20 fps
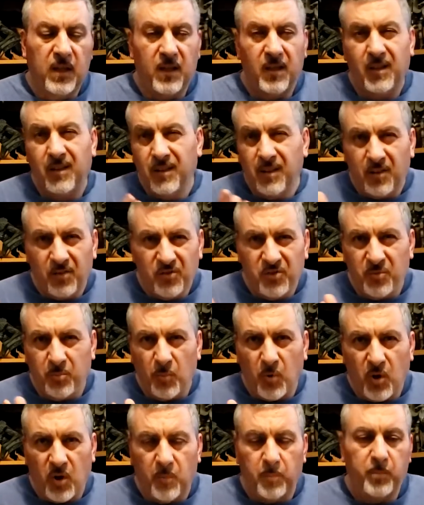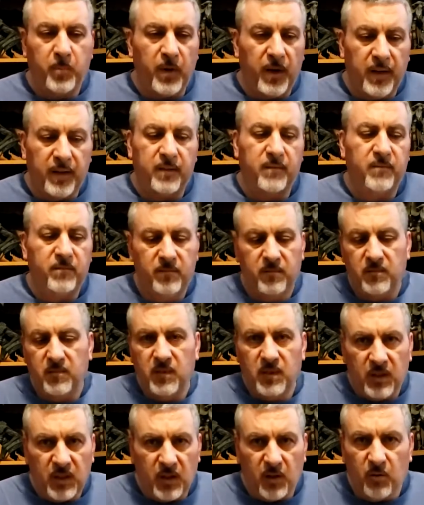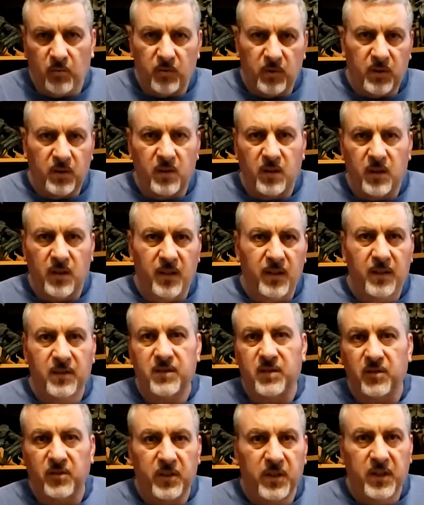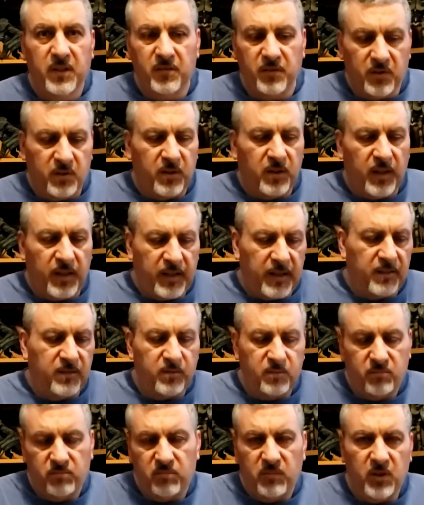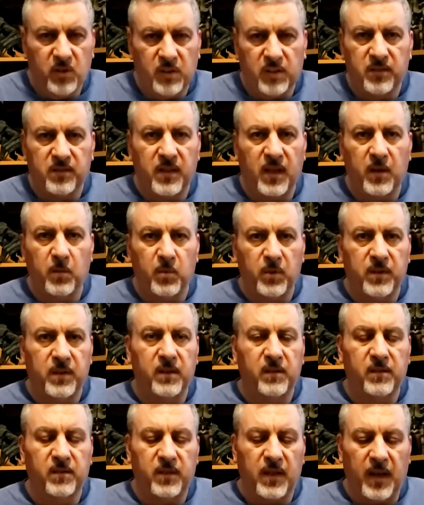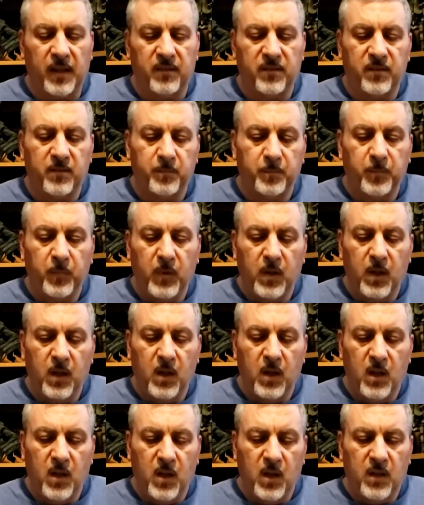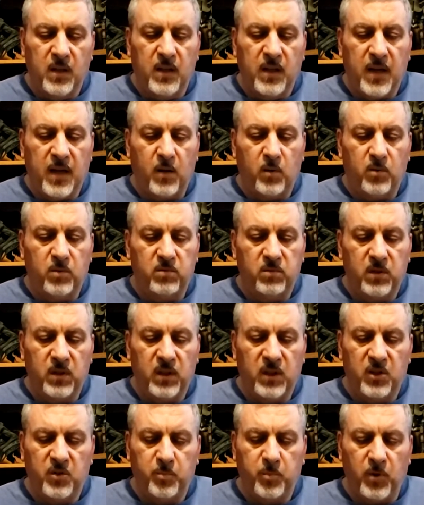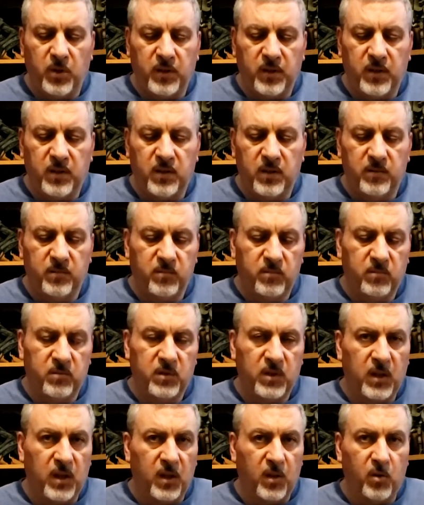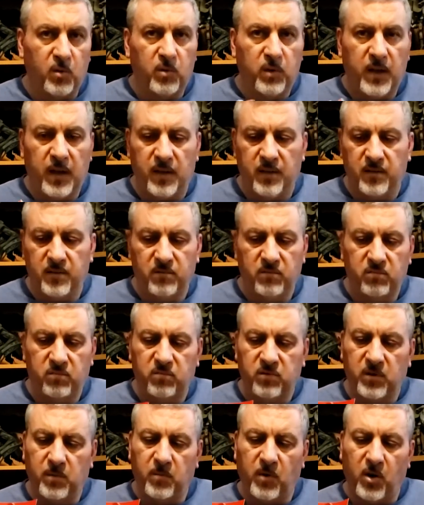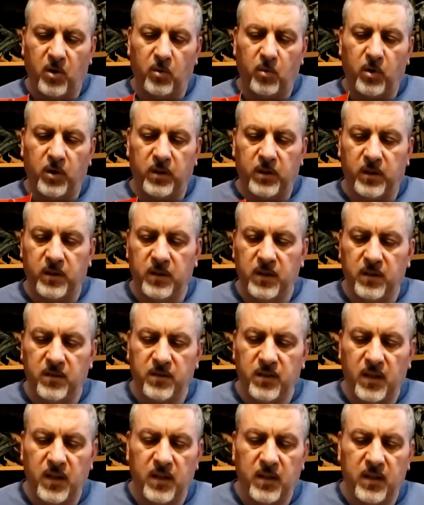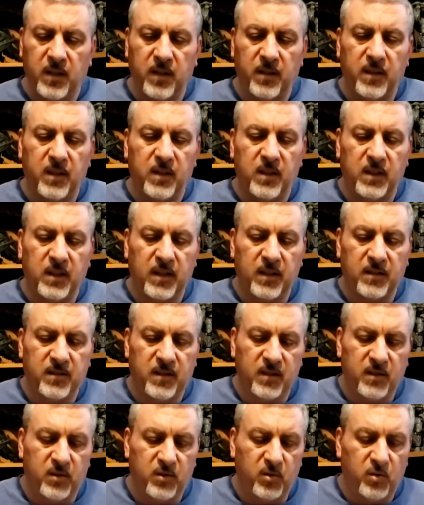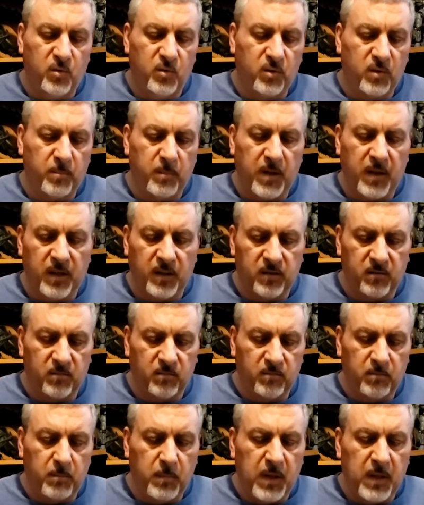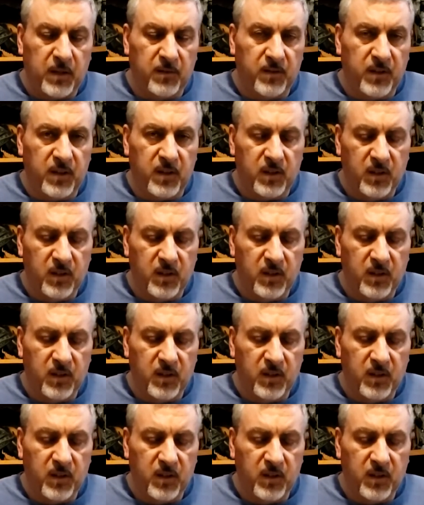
A little small, but, a necessary evil, I guess you could say, with the sets. Now, each book, has some artwork on the inside, and then it gets into the main meat of it.